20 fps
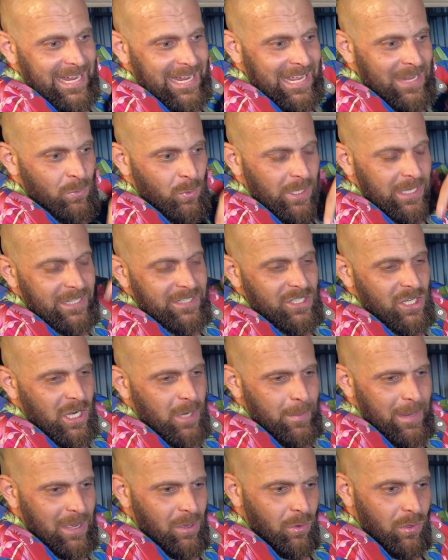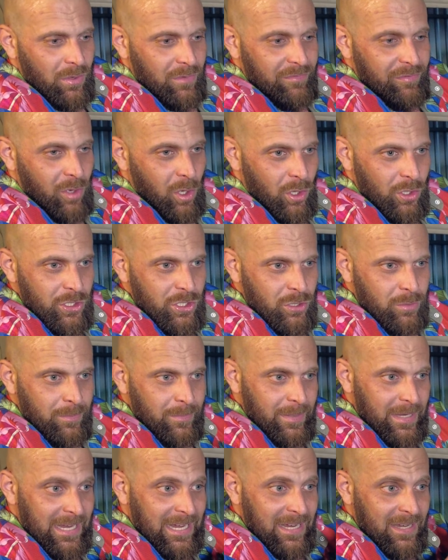And we're going to talk about
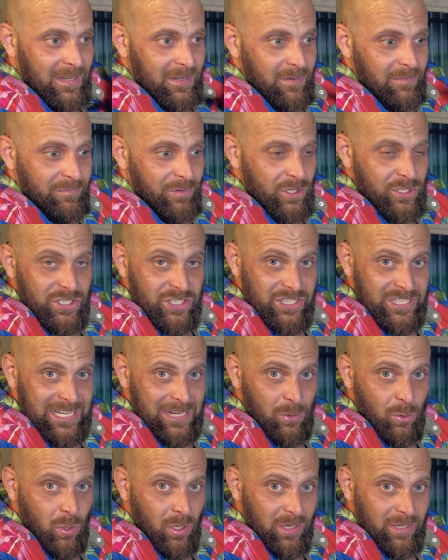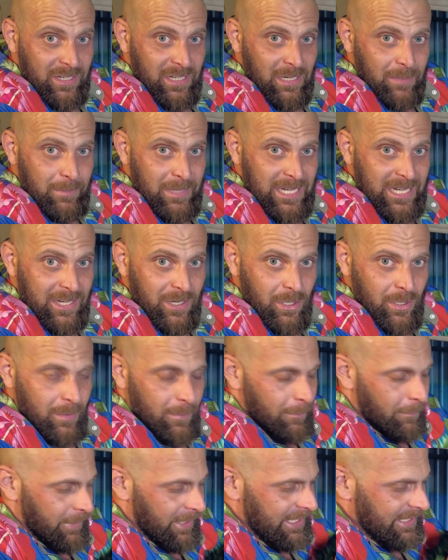volume and versus sound quality in a minute here.
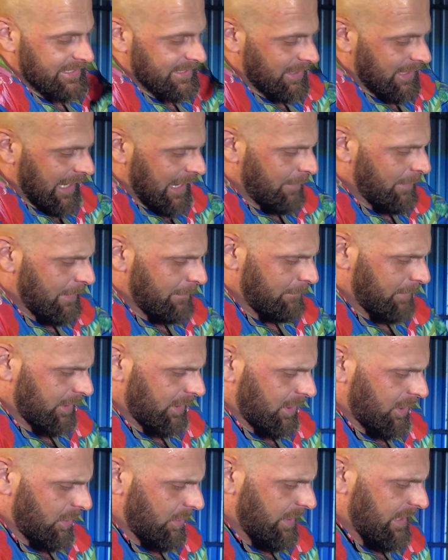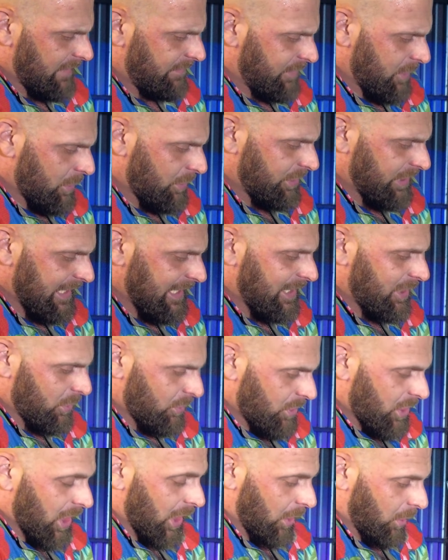But comment below if you think you
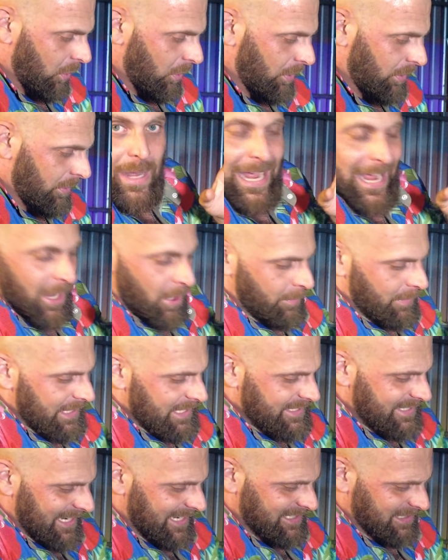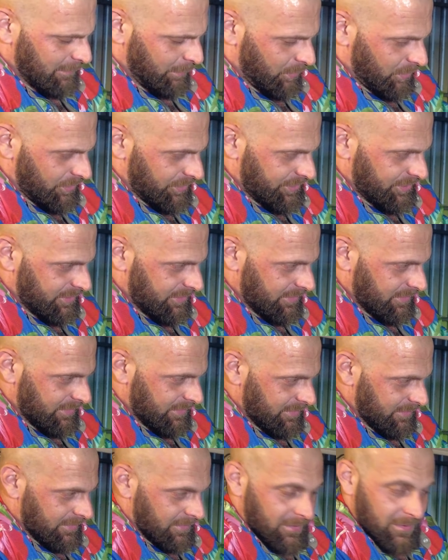know how many decibels
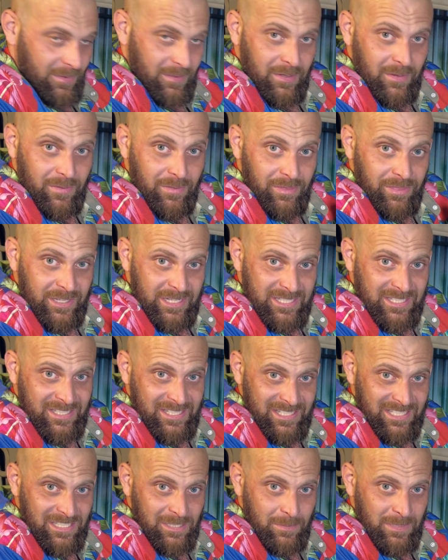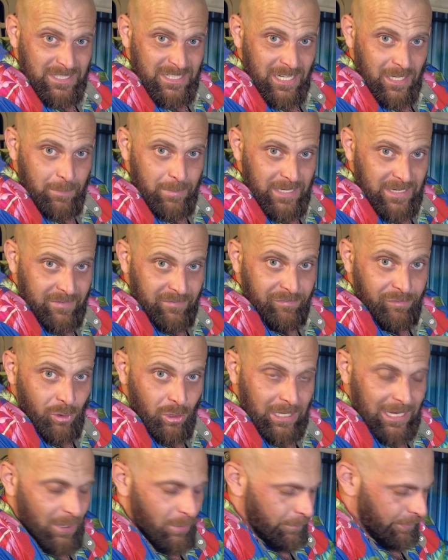this system is going to be at
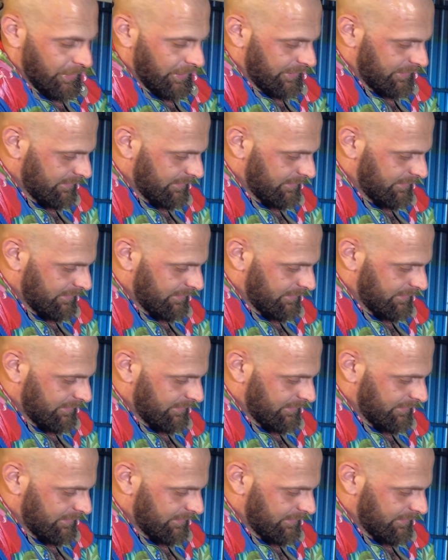full output.